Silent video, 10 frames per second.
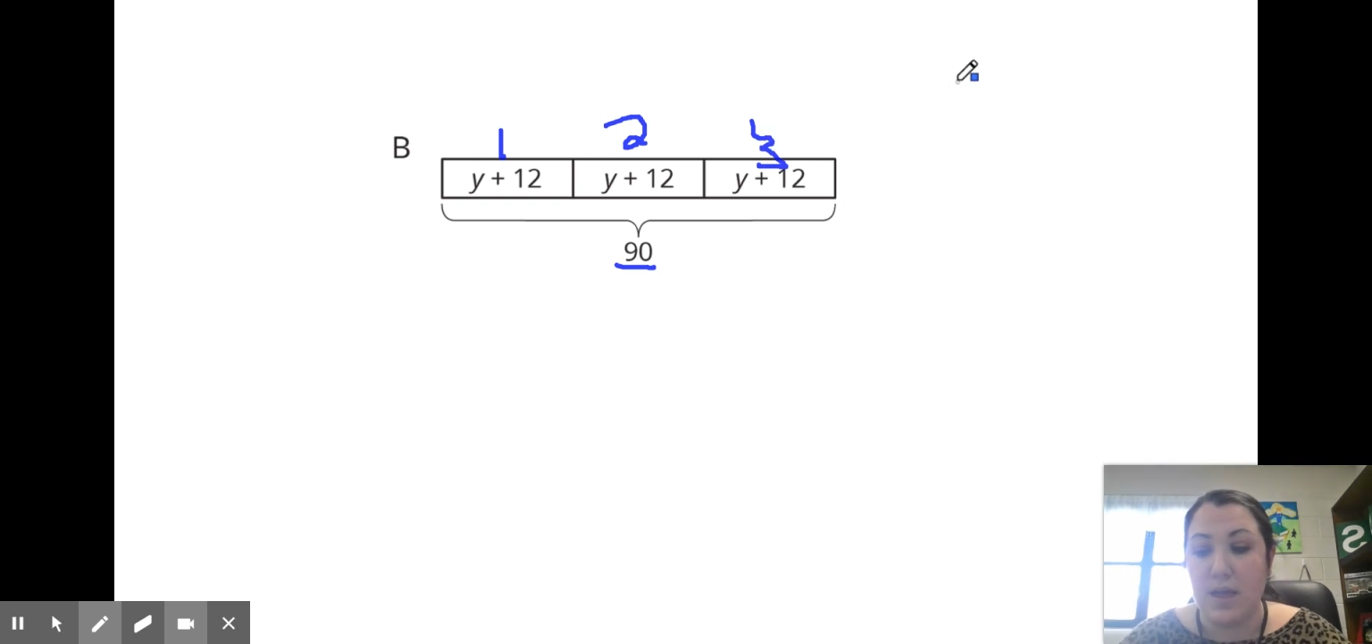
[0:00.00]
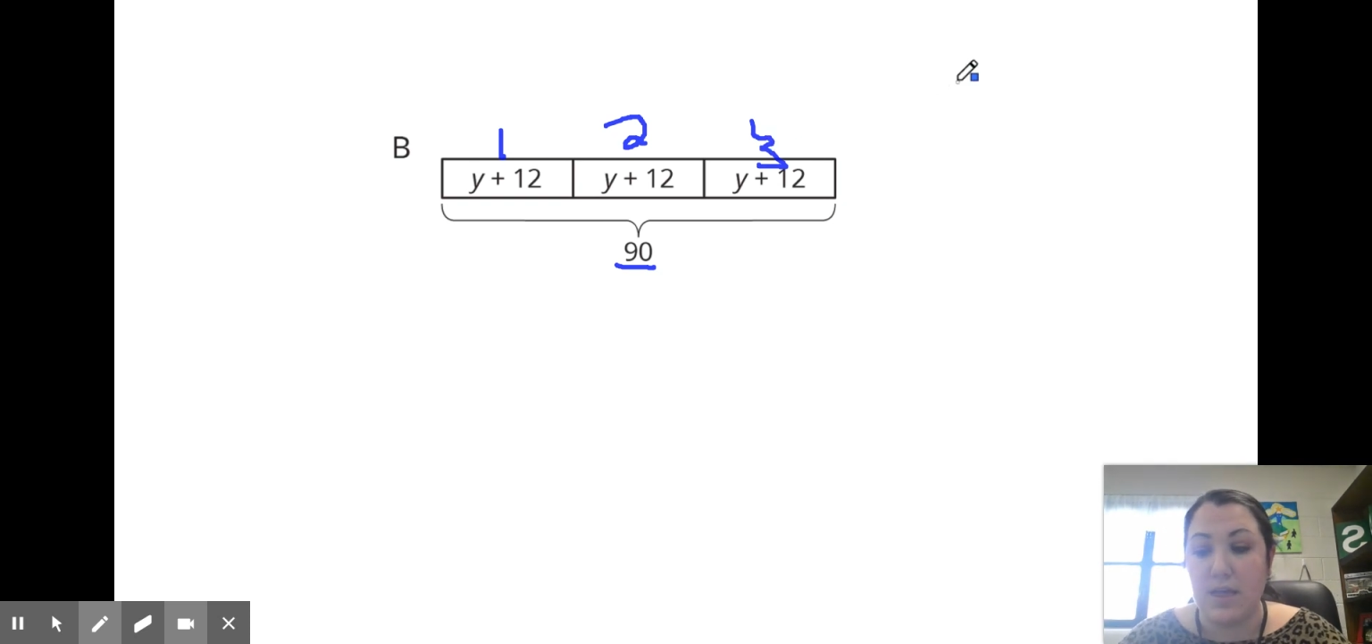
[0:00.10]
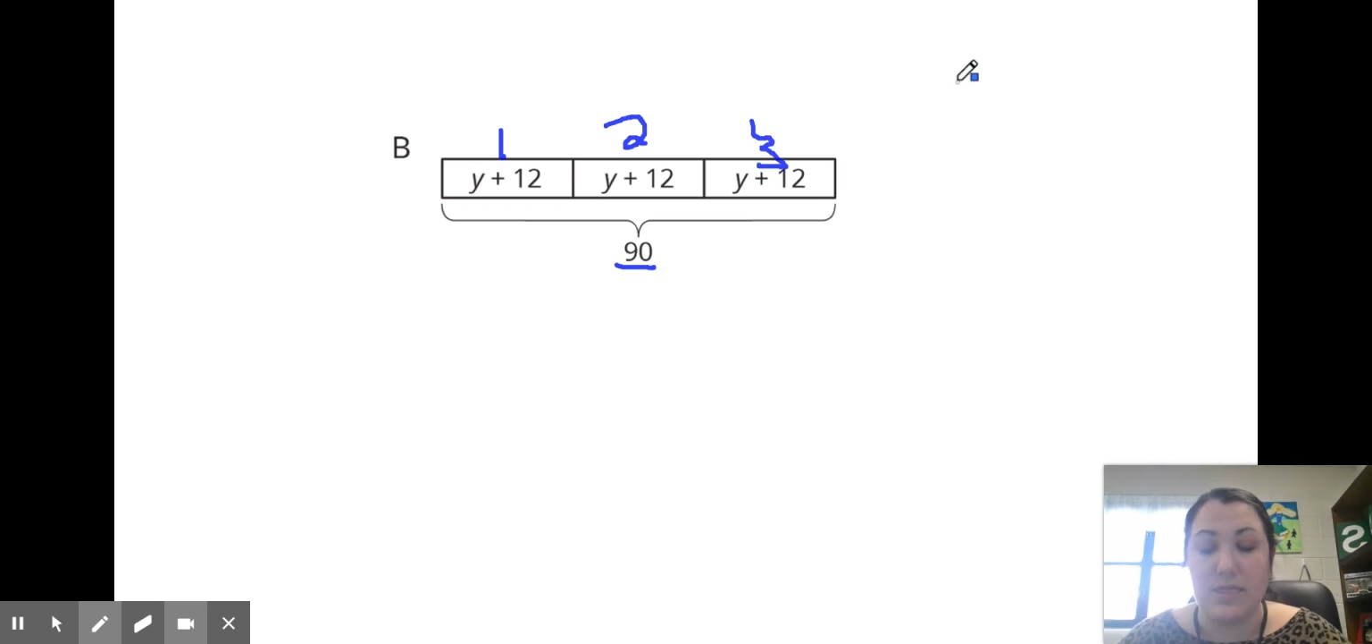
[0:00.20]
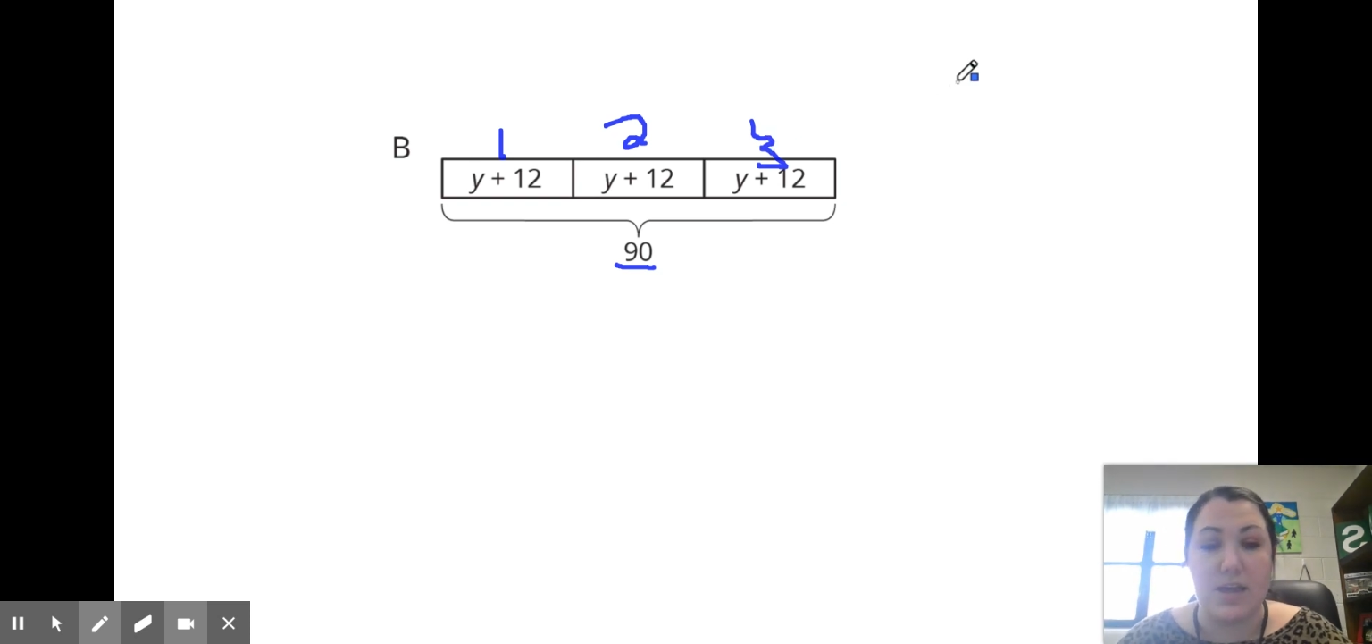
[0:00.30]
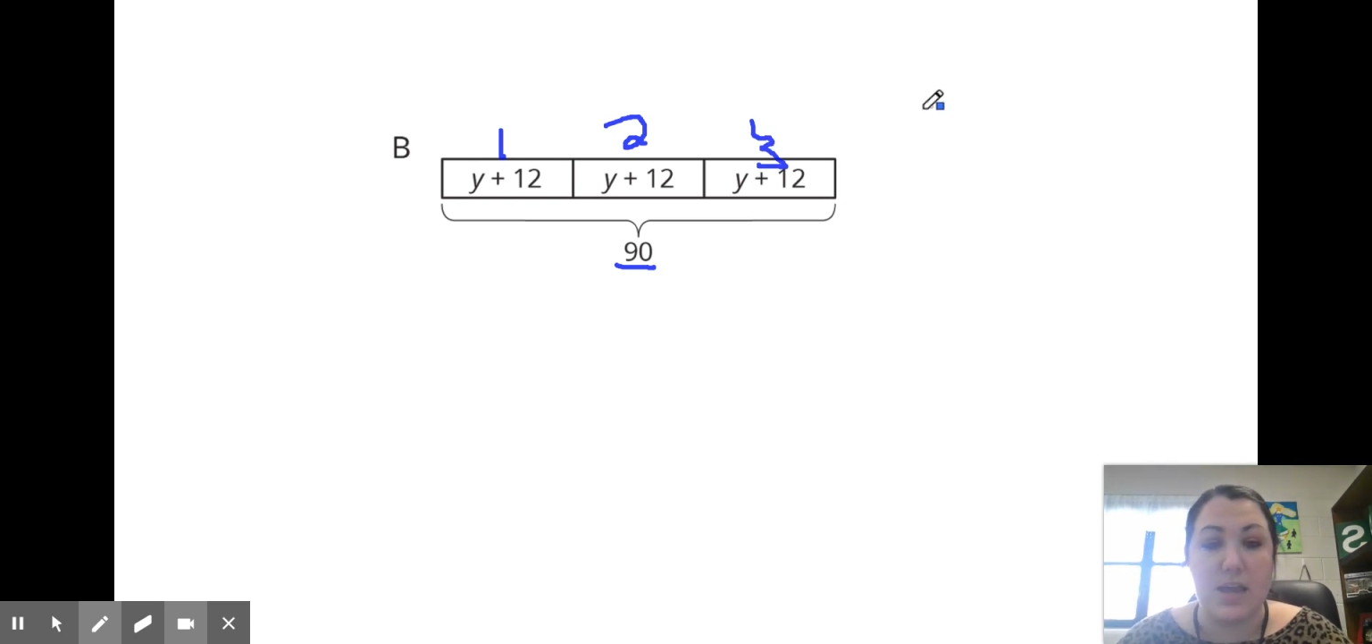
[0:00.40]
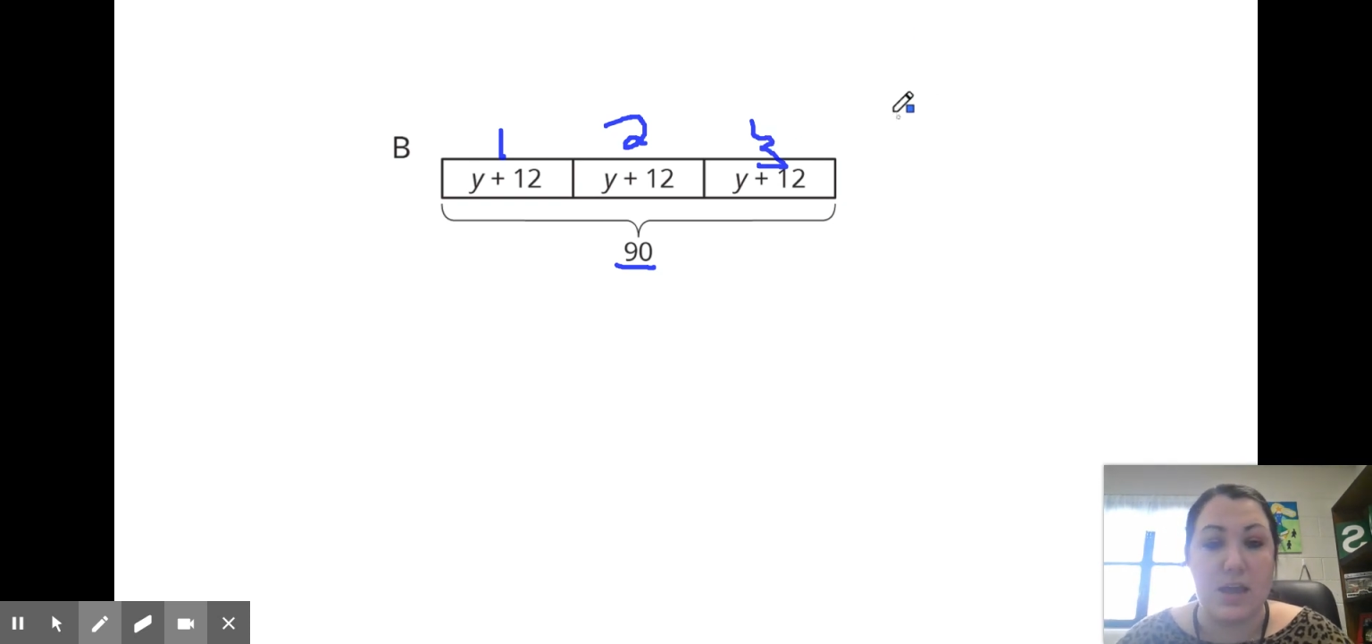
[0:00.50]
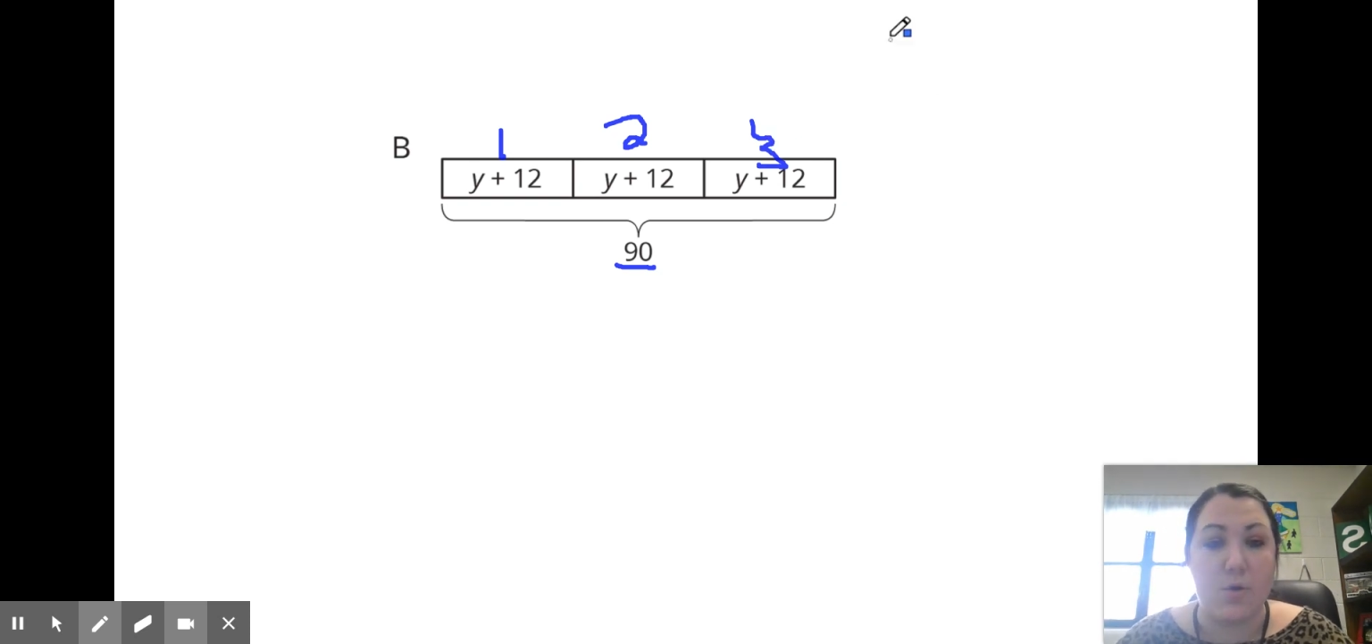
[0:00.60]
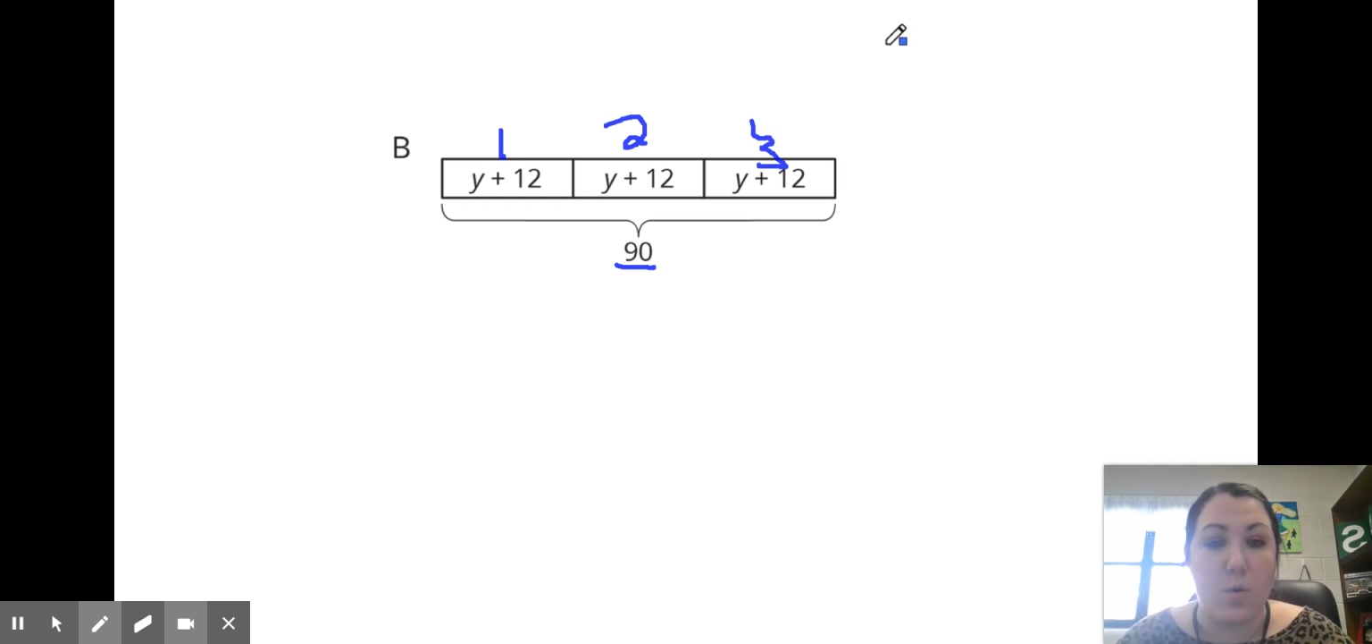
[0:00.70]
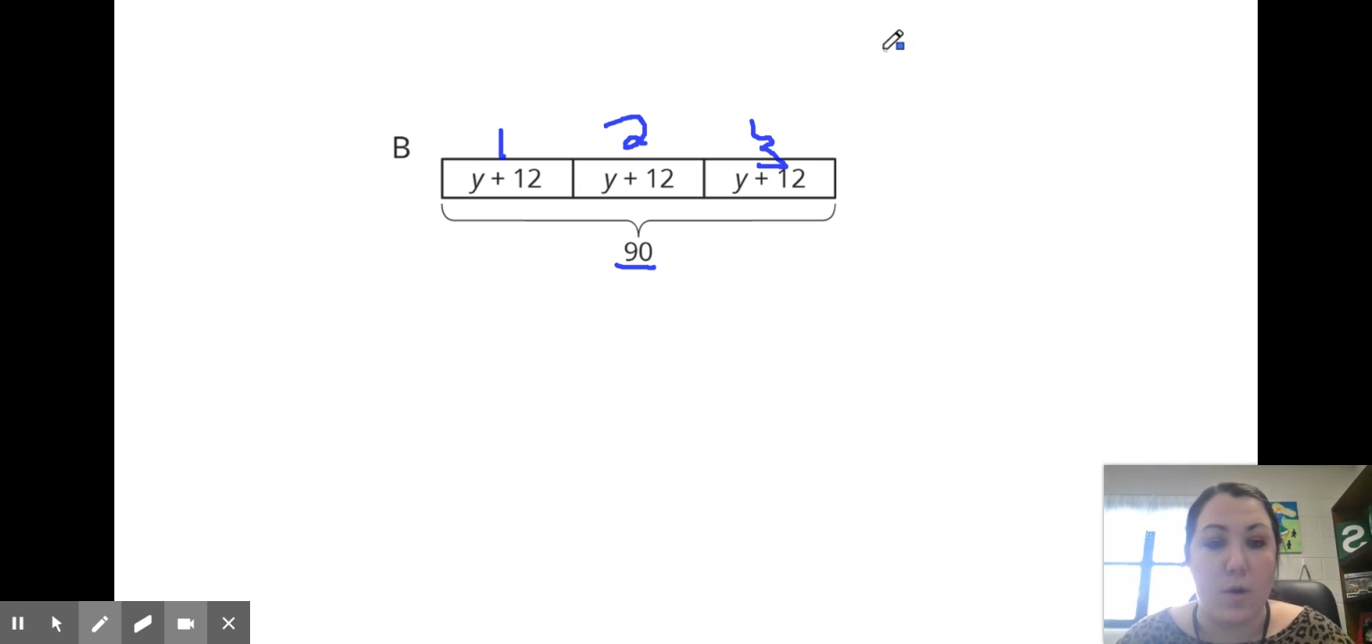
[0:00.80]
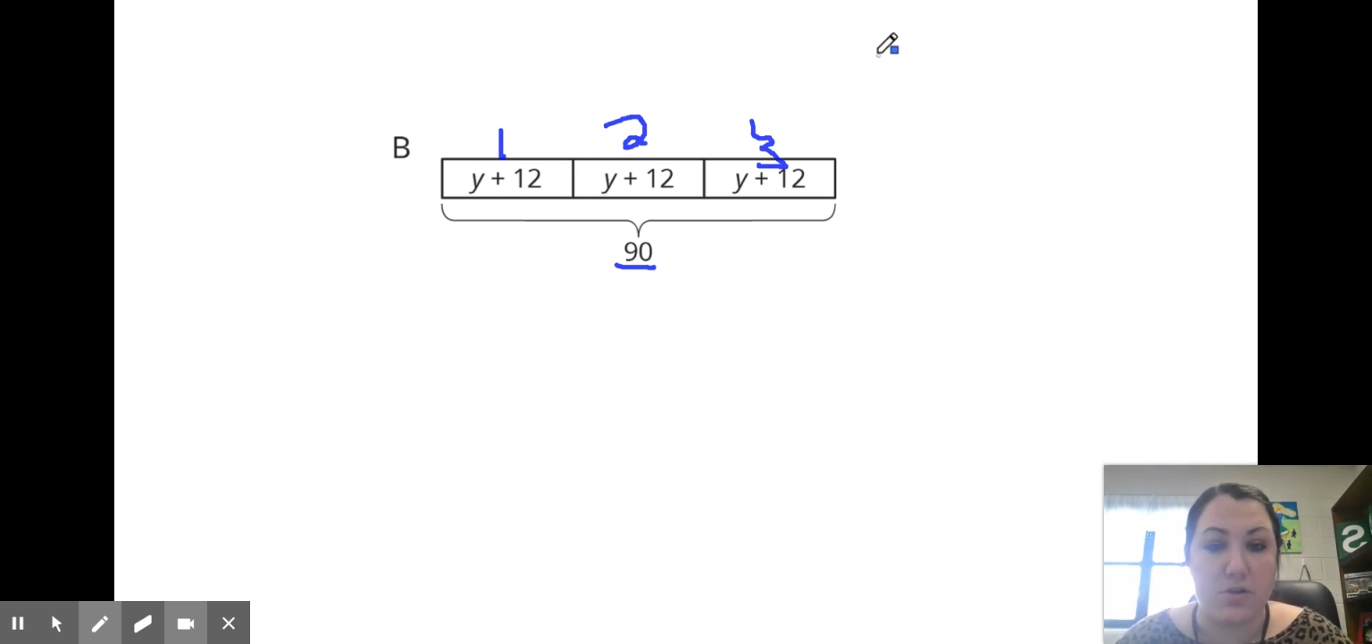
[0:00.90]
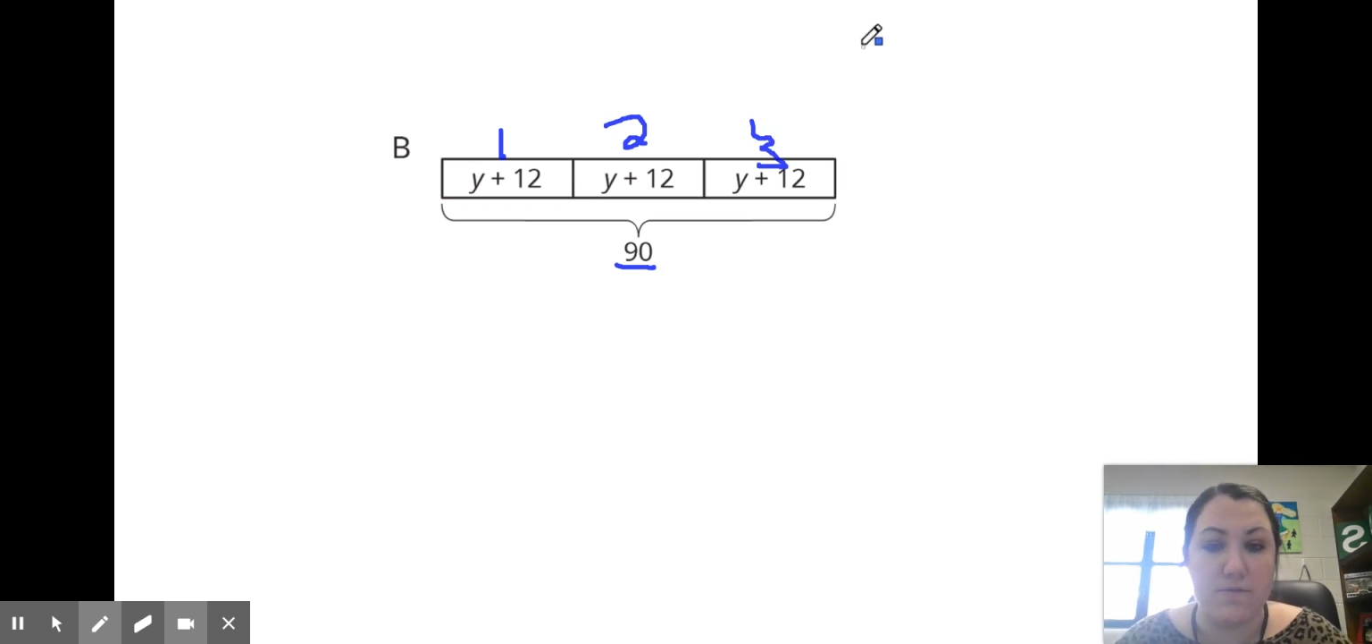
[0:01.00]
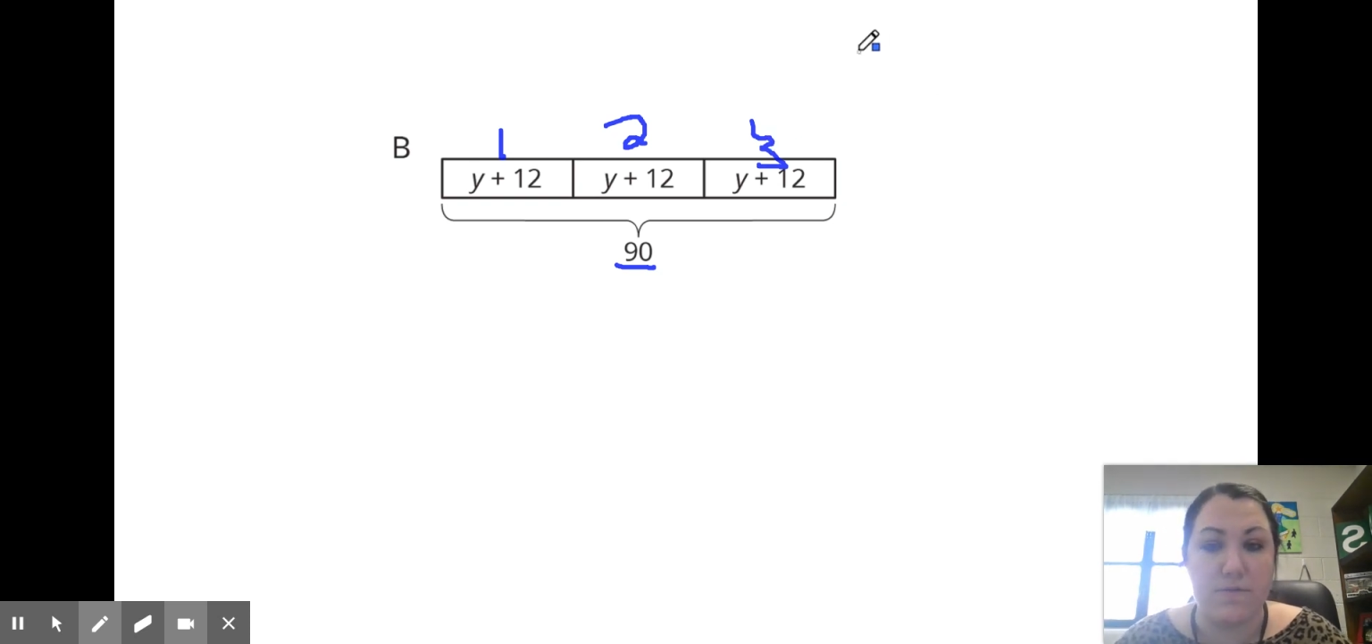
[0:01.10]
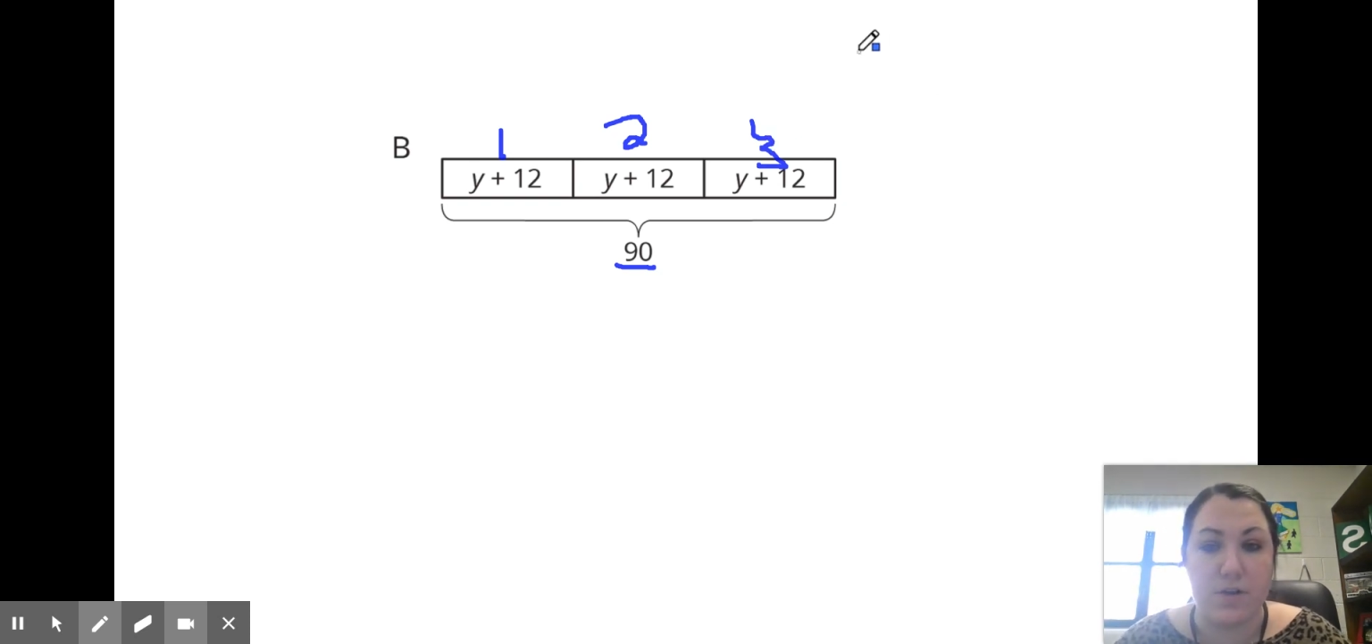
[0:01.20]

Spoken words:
the equation